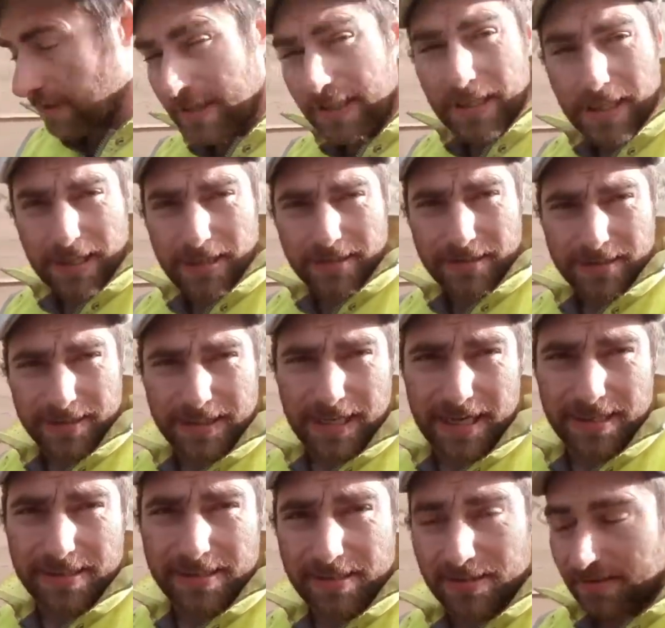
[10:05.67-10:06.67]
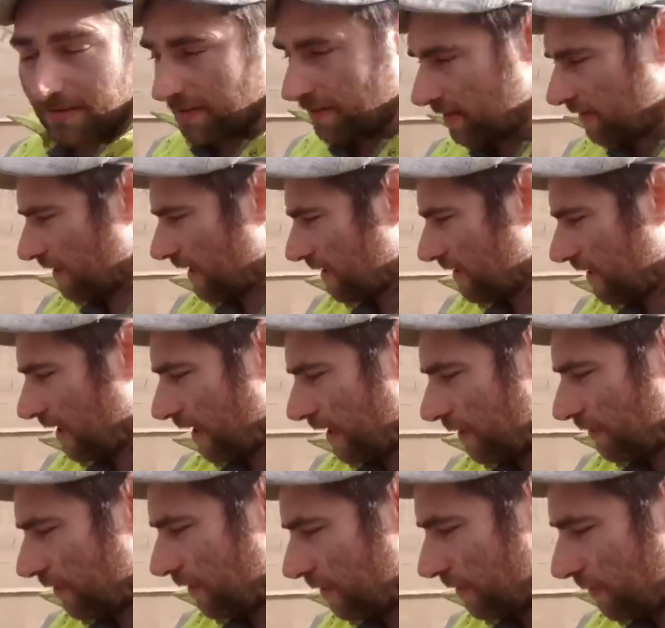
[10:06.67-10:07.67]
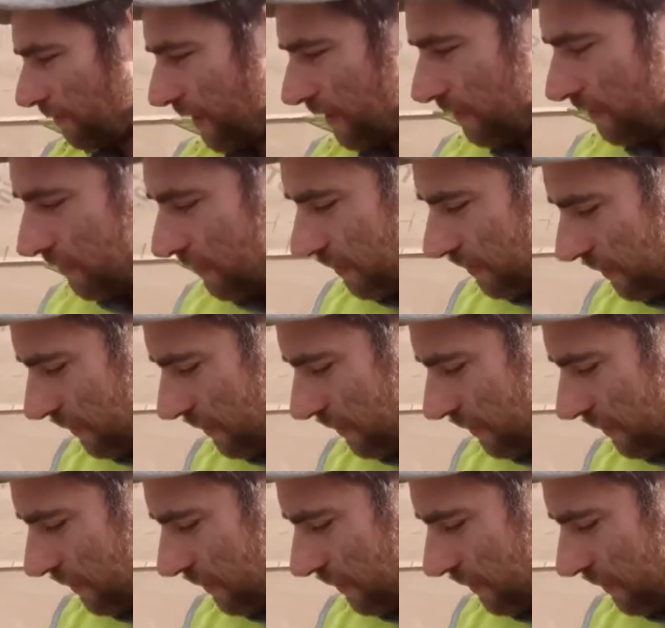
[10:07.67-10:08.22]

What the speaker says: yeah, that's how I would build